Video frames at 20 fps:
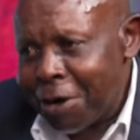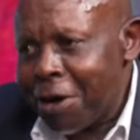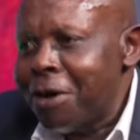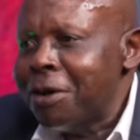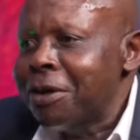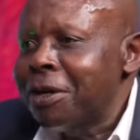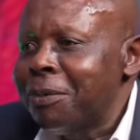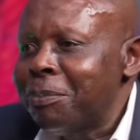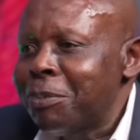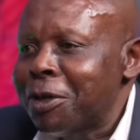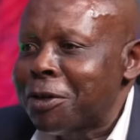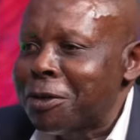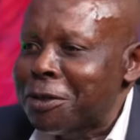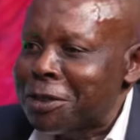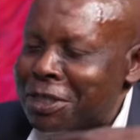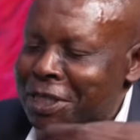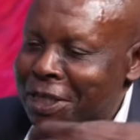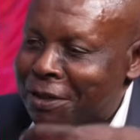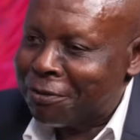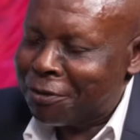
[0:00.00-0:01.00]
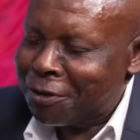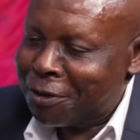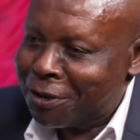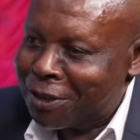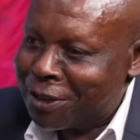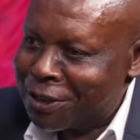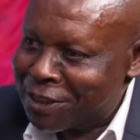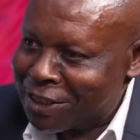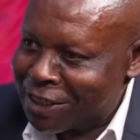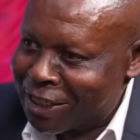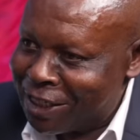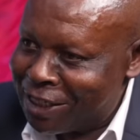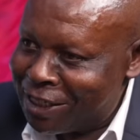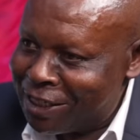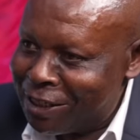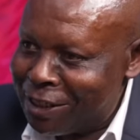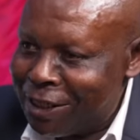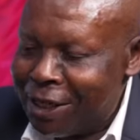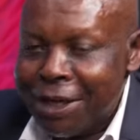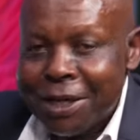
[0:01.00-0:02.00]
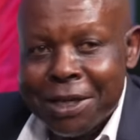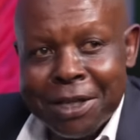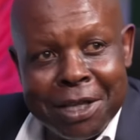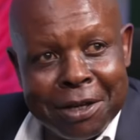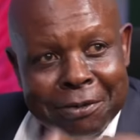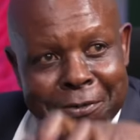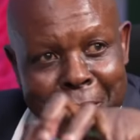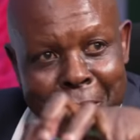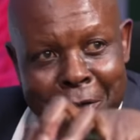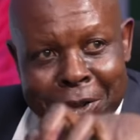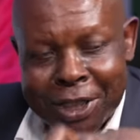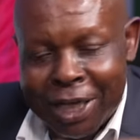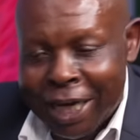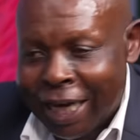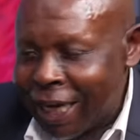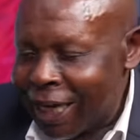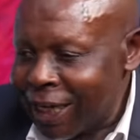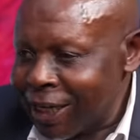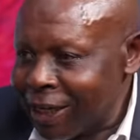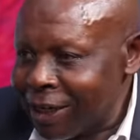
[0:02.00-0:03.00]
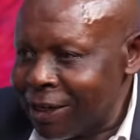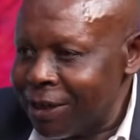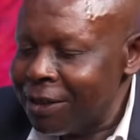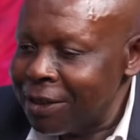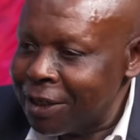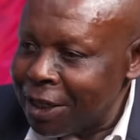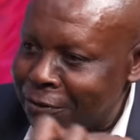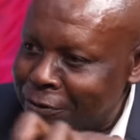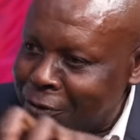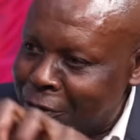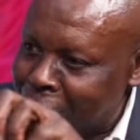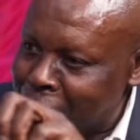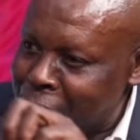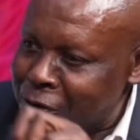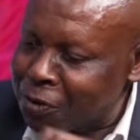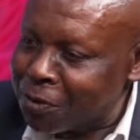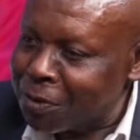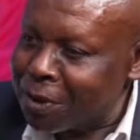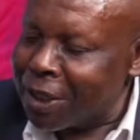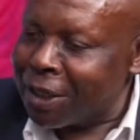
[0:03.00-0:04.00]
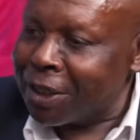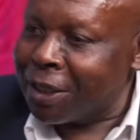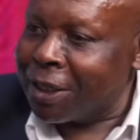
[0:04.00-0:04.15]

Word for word: on because they've got the skill, they've got cattle, they've mm. got sugar